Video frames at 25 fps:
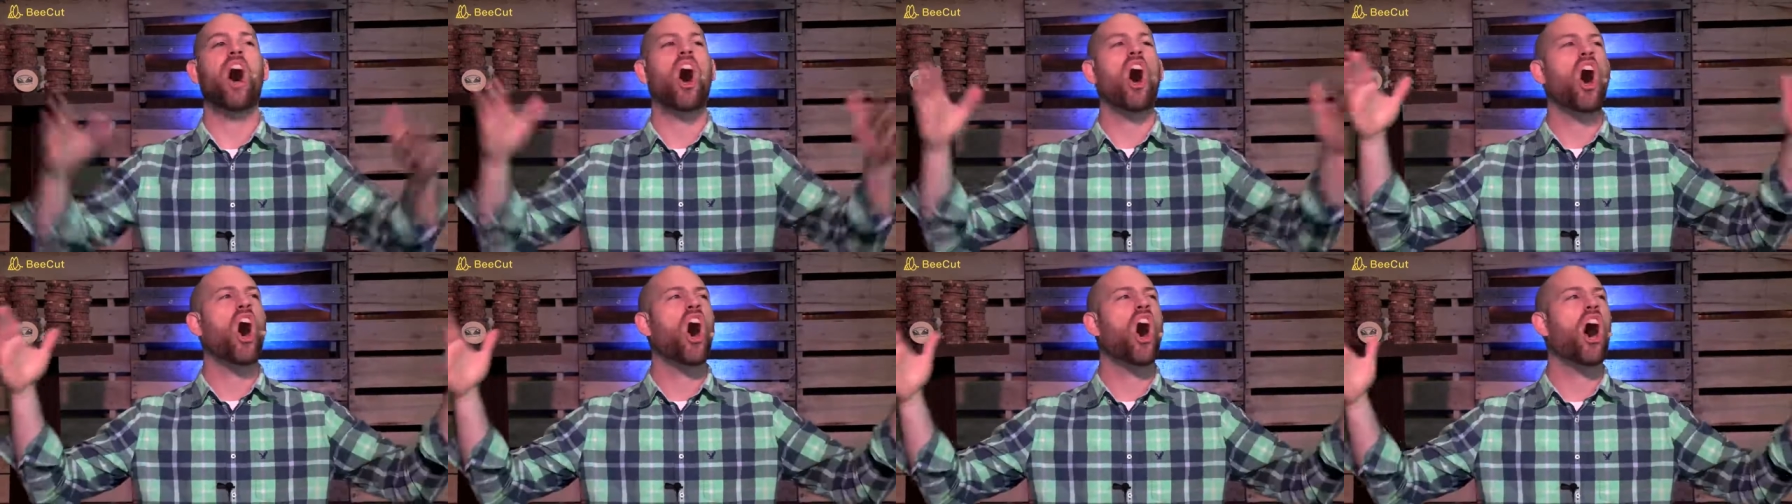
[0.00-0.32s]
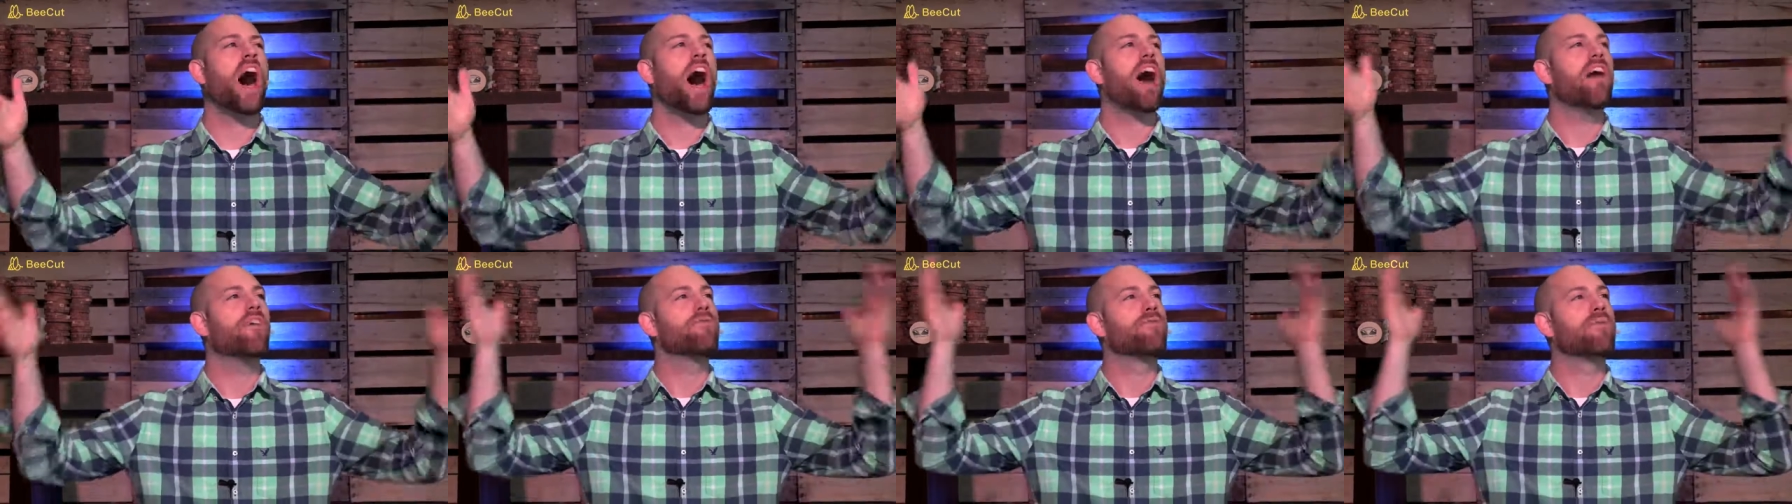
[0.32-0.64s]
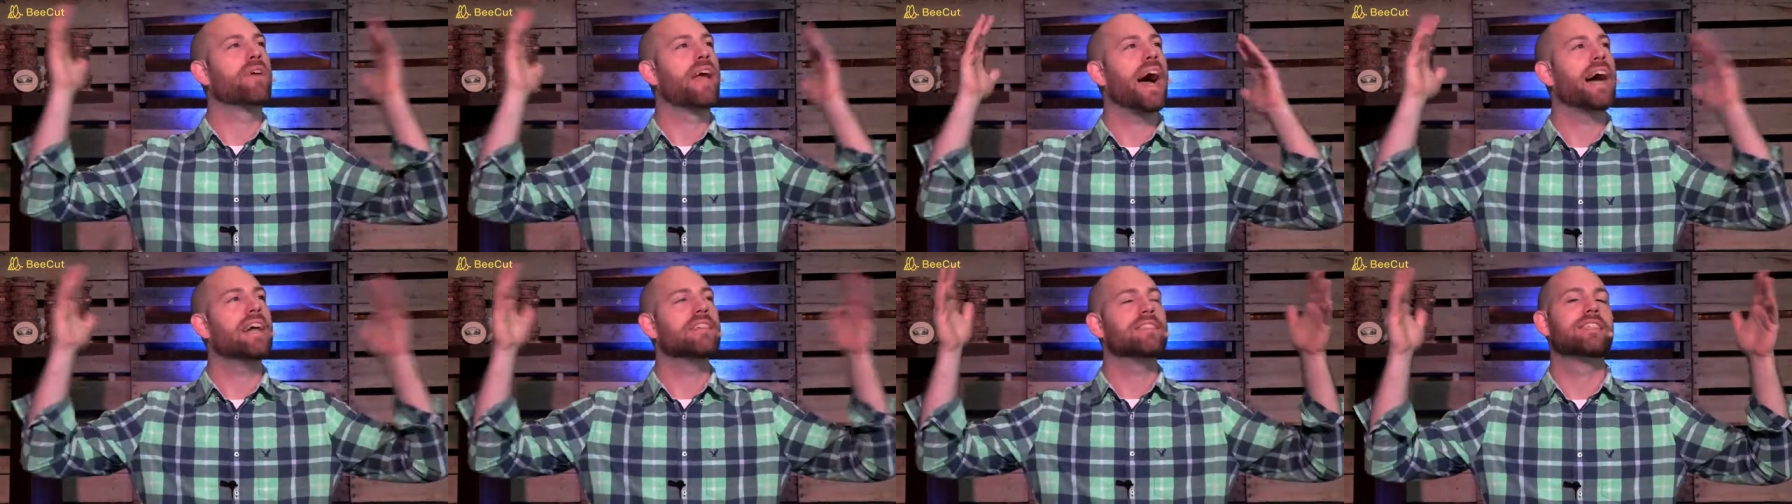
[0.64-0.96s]
oh, I've
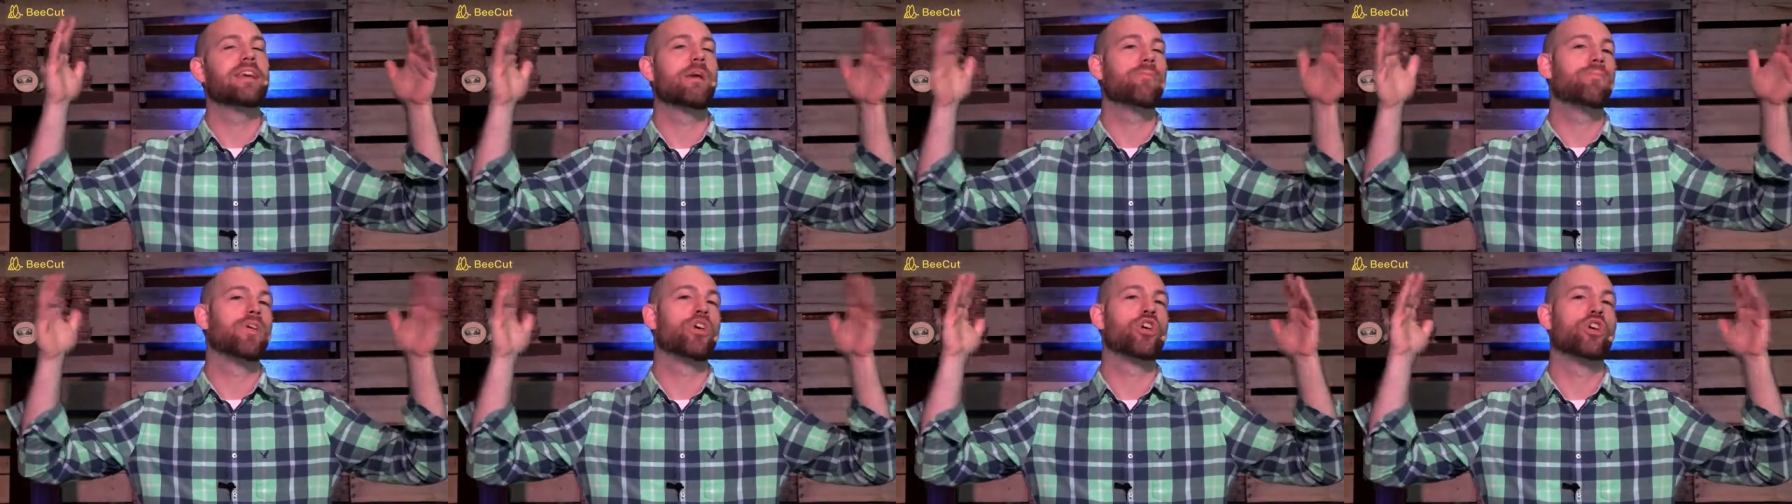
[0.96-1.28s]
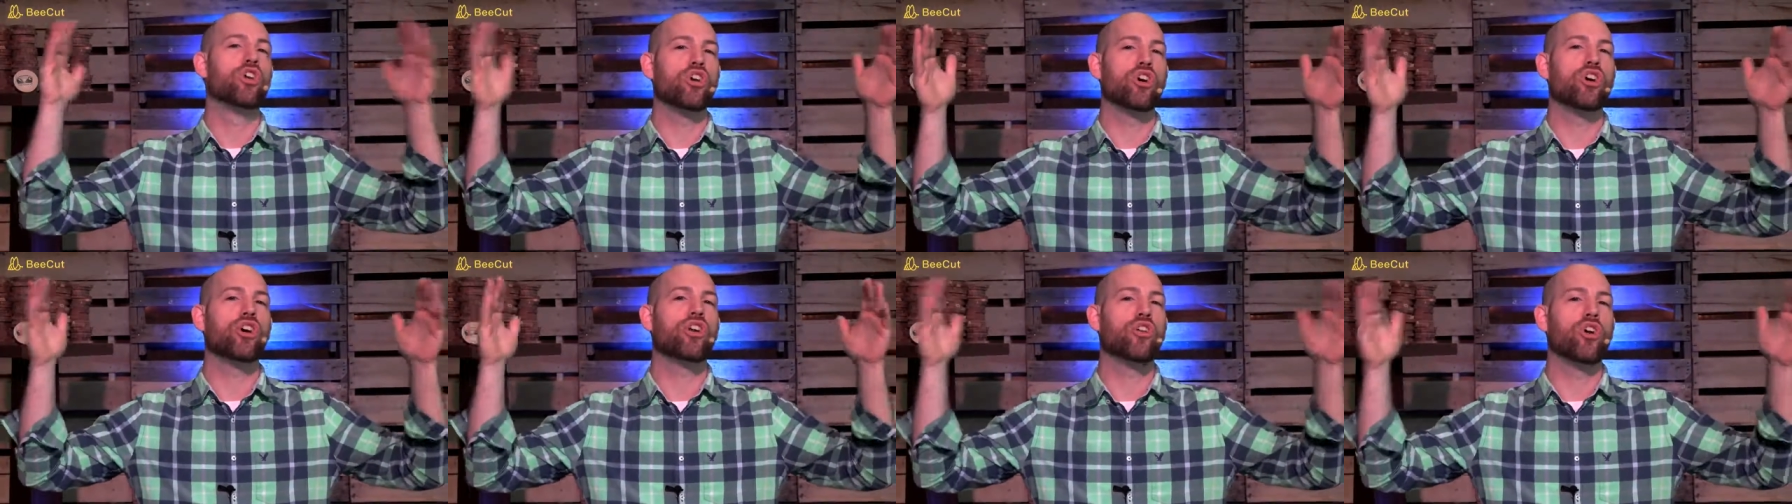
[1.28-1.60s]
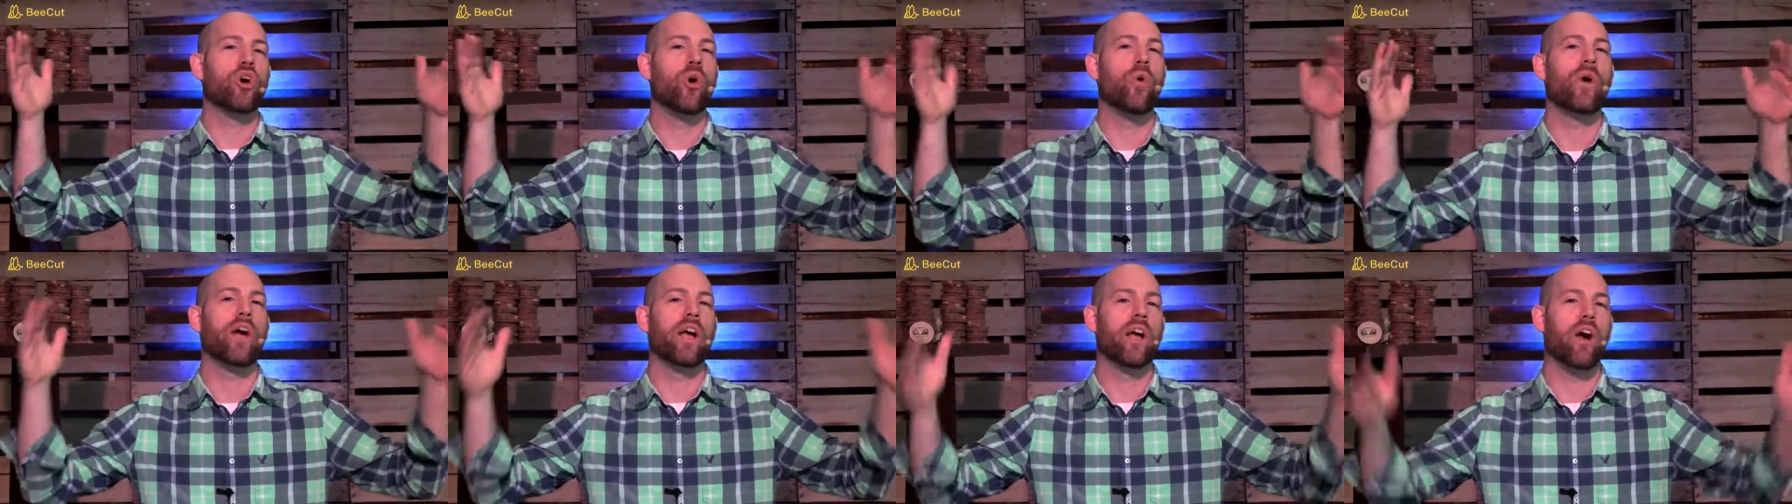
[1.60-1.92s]
got something good
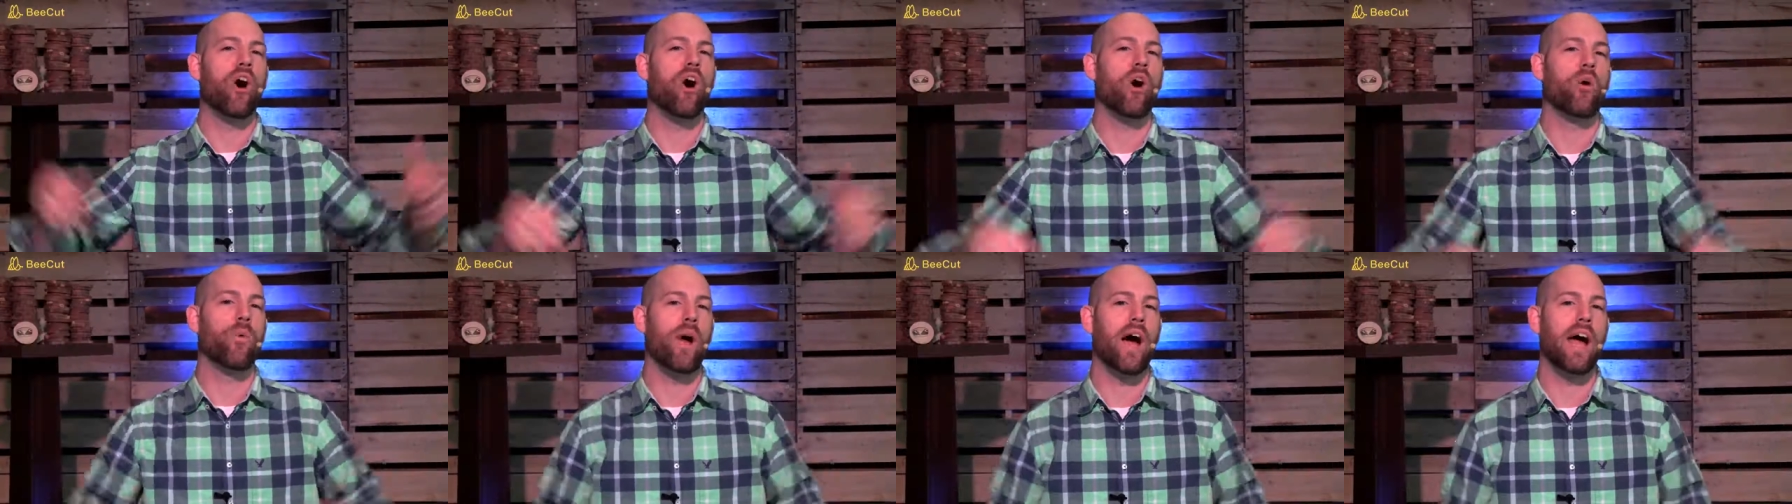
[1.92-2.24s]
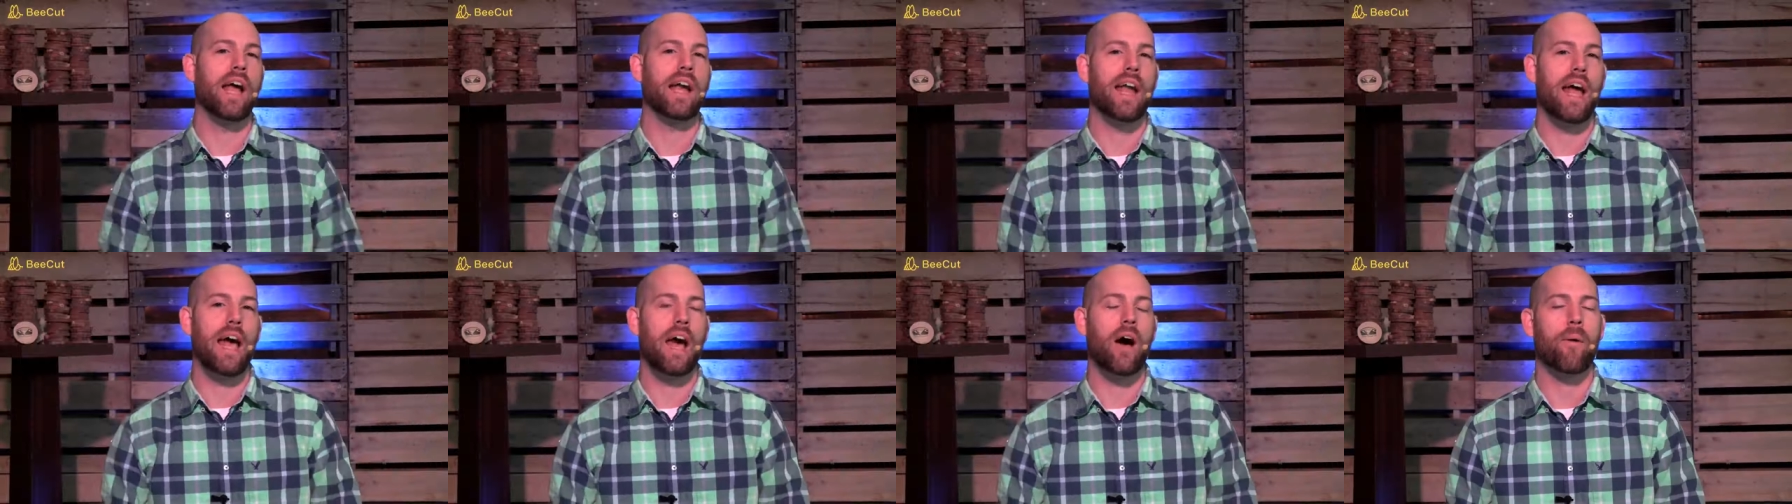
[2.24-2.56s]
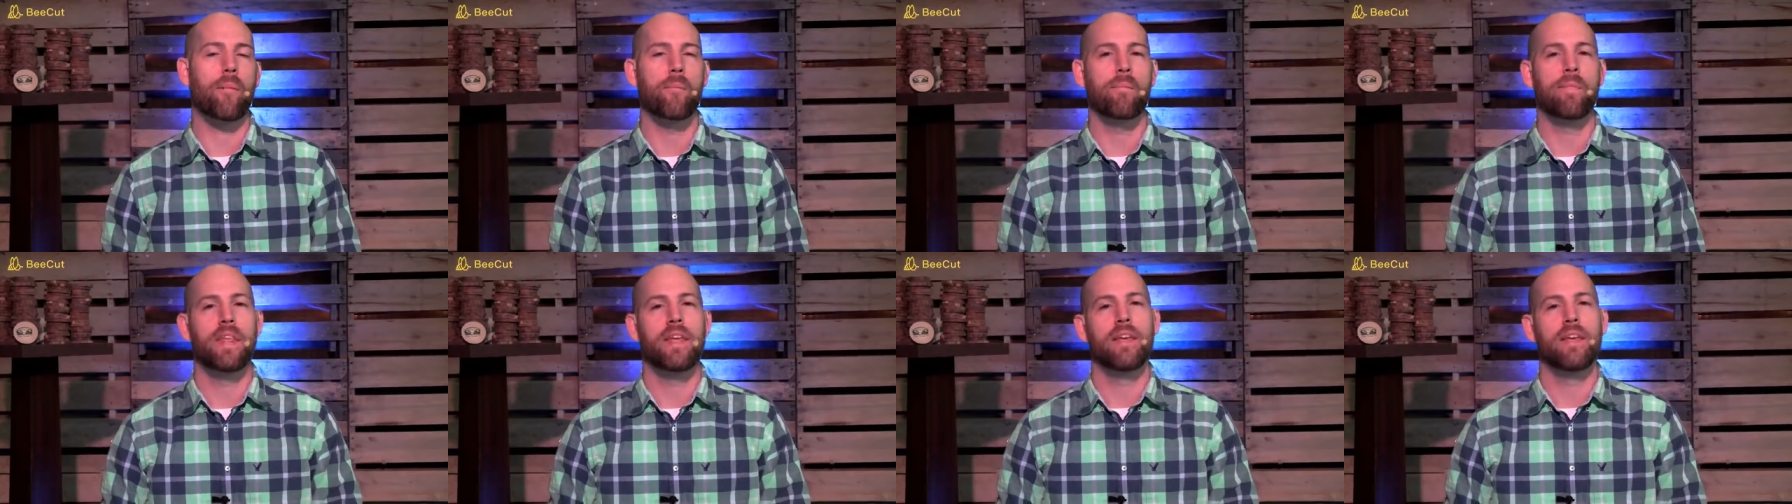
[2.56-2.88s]
going on right now.